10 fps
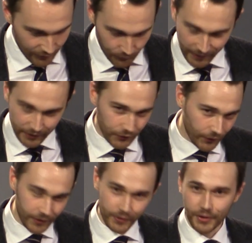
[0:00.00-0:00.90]
so I can
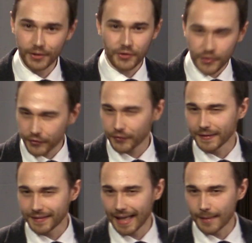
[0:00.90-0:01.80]
turn it on just
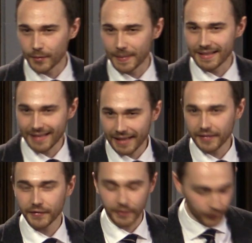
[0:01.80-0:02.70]
in time to be
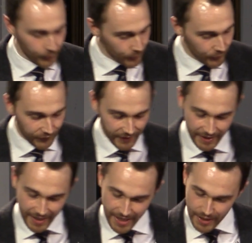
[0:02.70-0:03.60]
nice and
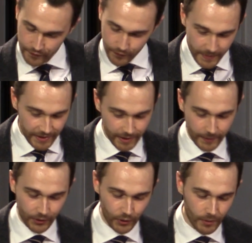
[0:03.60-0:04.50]
cozy for me
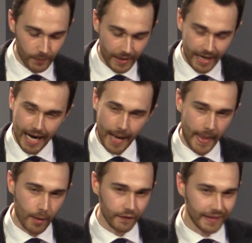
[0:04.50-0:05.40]
coming home, and
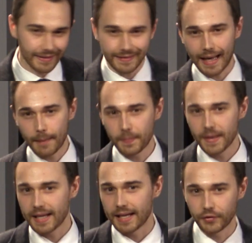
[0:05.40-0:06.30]
then with a little
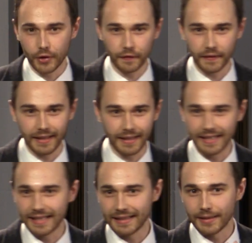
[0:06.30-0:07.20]
tap, it's off again.
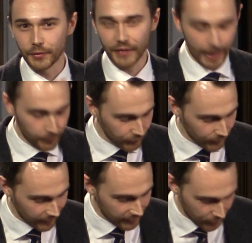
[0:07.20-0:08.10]
Healy knows
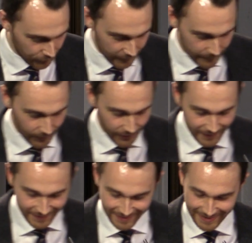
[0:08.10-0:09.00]
absolutely nothing about
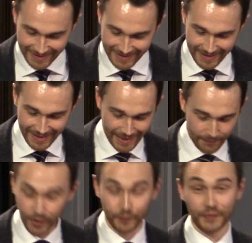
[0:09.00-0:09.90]
it.
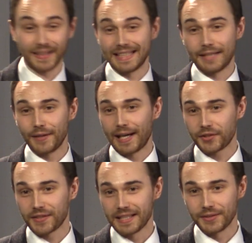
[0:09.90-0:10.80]
Obviously, I'd never
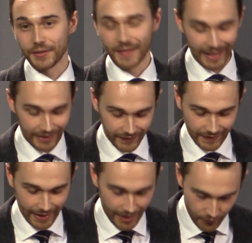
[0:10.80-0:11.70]
actually do
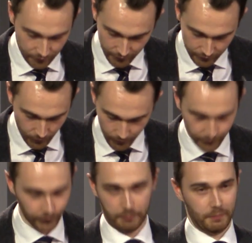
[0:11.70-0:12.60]
that, of
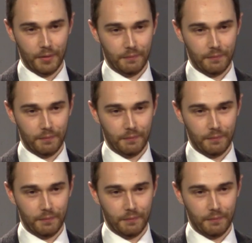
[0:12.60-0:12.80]
course.